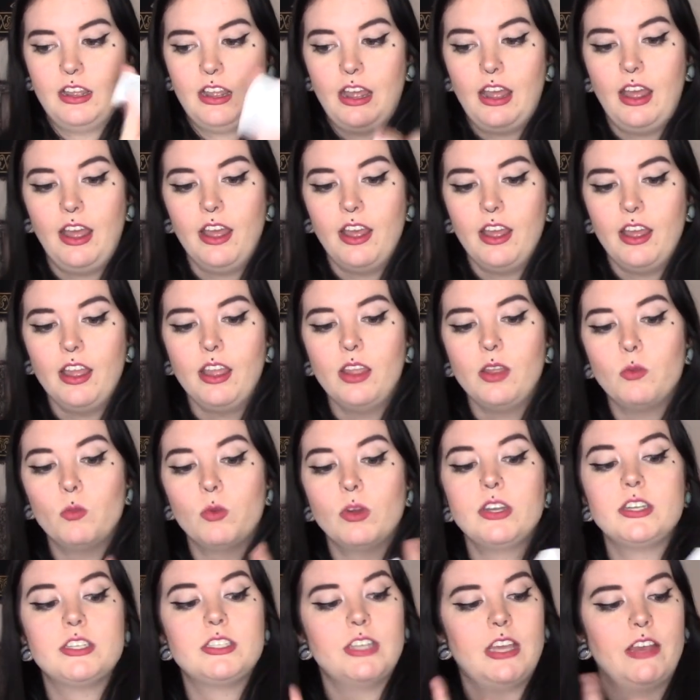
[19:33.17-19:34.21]
I
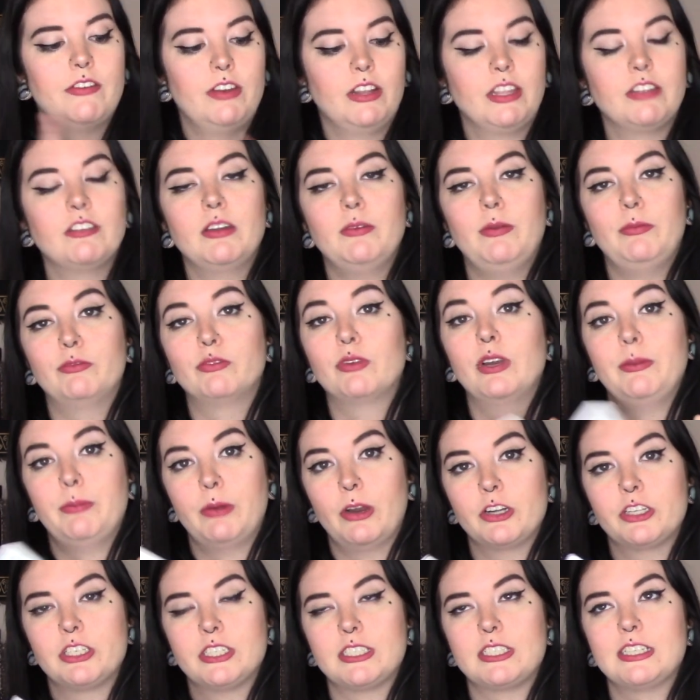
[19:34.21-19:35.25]
would definitely re
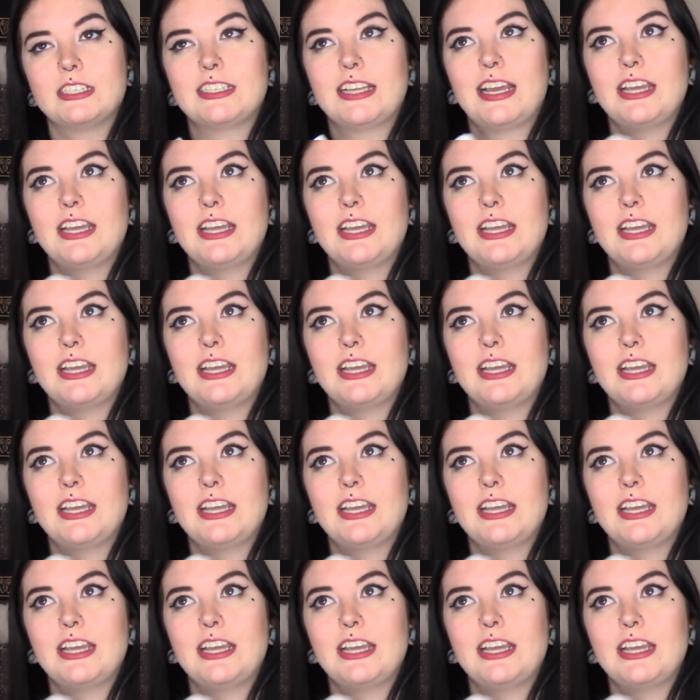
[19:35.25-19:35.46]
repurchase this.